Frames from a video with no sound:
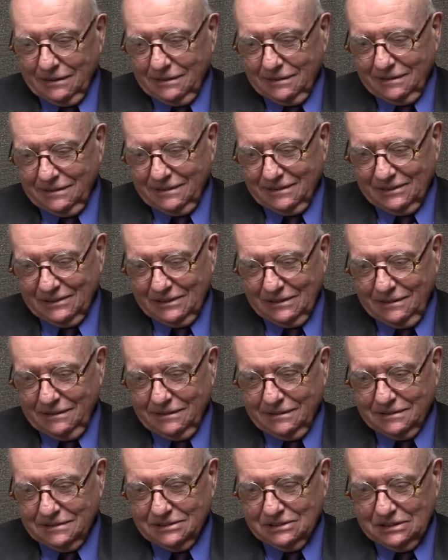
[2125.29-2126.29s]

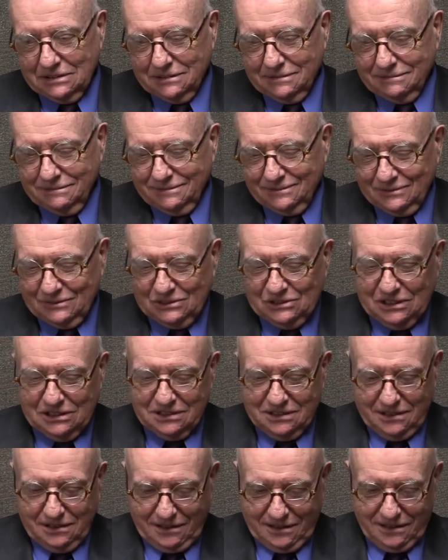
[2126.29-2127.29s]
there's
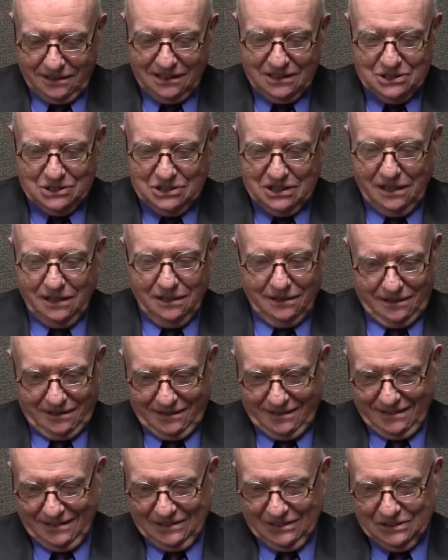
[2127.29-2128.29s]
just a cliche
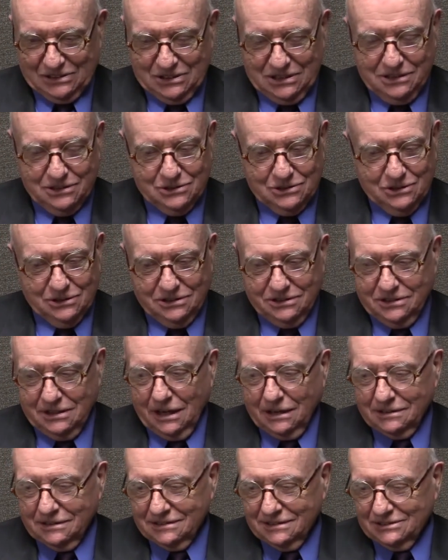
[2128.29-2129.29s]
that is used
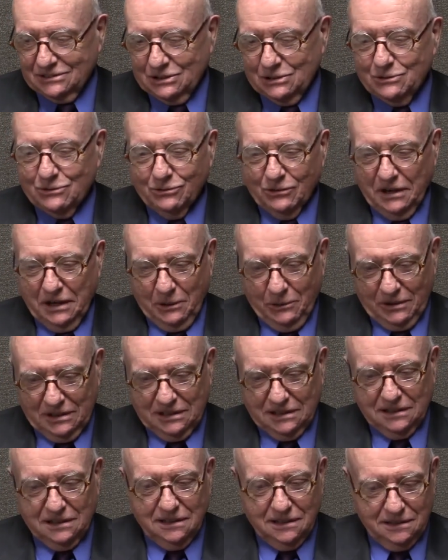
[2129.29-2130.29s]
too
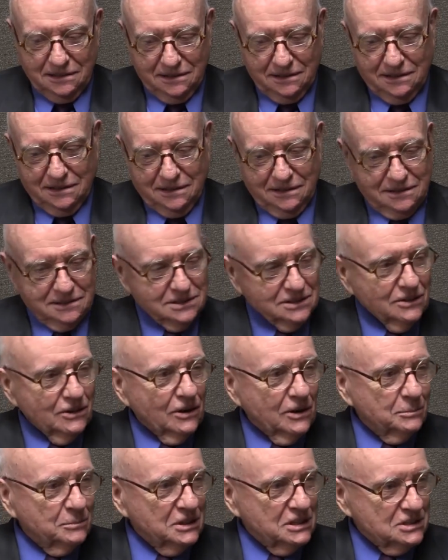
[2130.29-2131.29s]
frequently, that it's
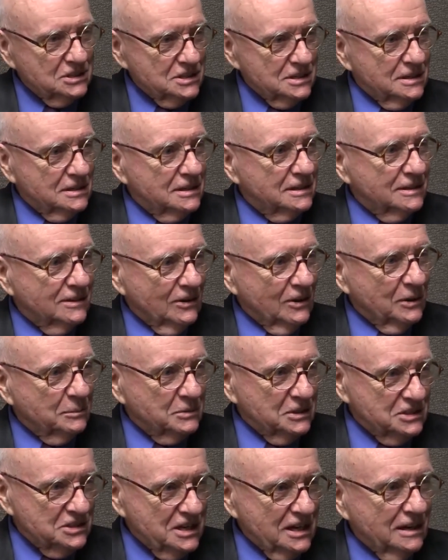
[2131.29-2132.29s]
garbage in and
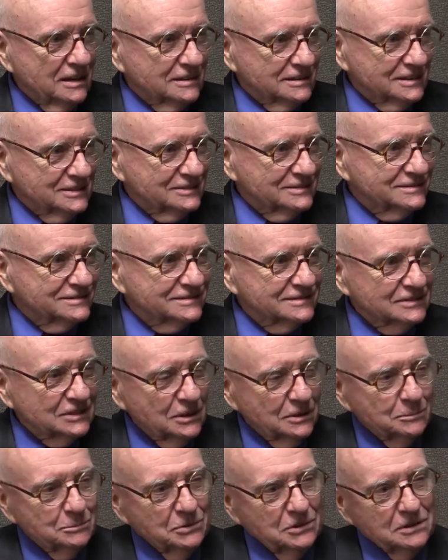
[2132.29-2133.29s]
garbage out of the
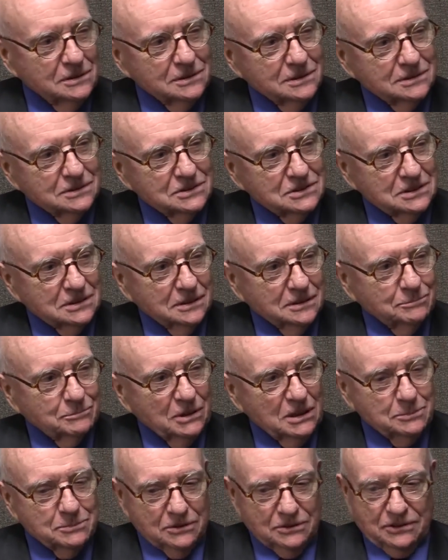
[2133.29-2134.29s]
computers.
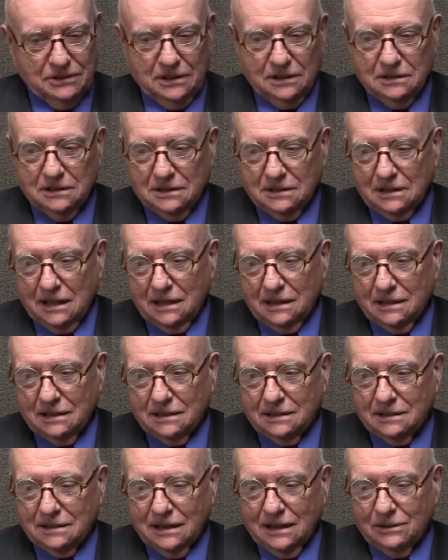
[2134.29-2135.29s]
People think that they
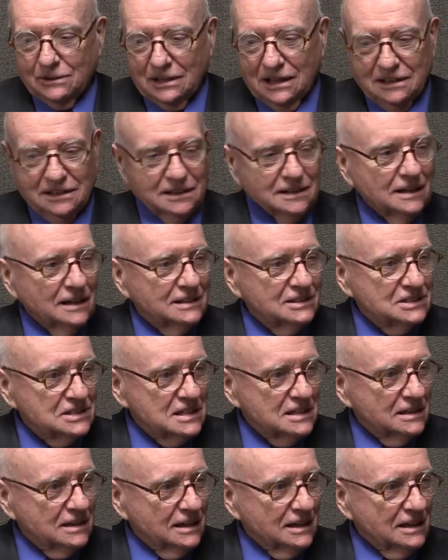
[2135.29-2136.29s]
can go get a
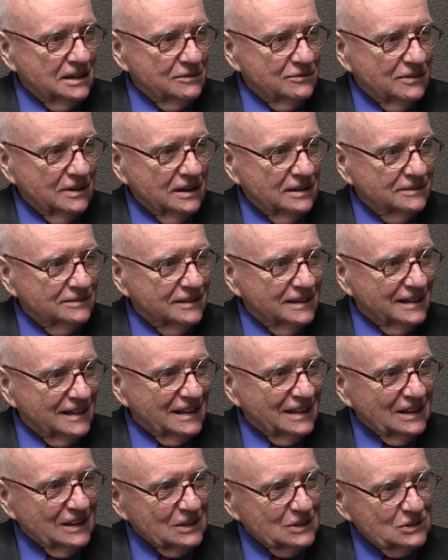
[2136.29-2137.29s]
1995
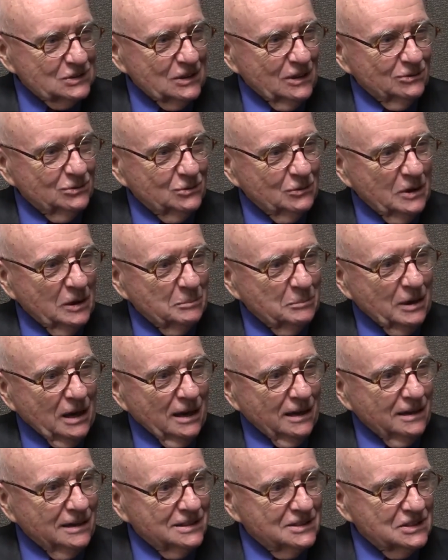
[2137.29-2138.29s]
software
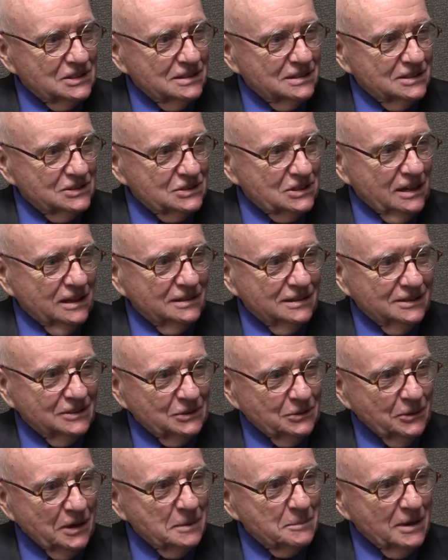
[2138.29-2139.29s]
package and design their
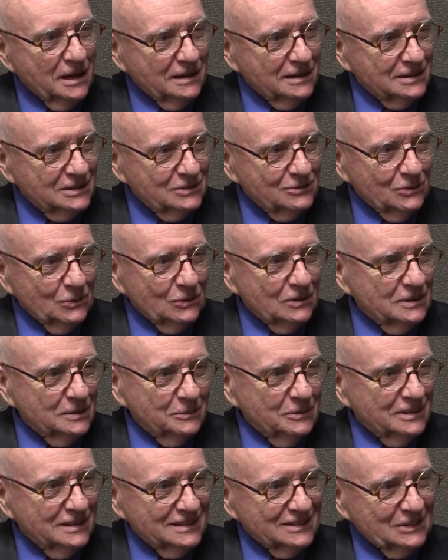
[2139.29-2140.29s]
dream house for them.
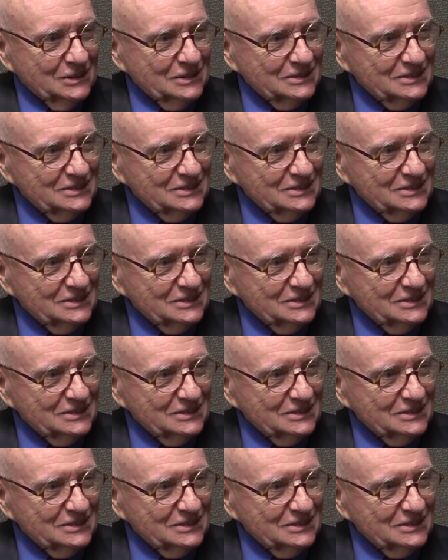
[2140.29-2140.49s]
Well,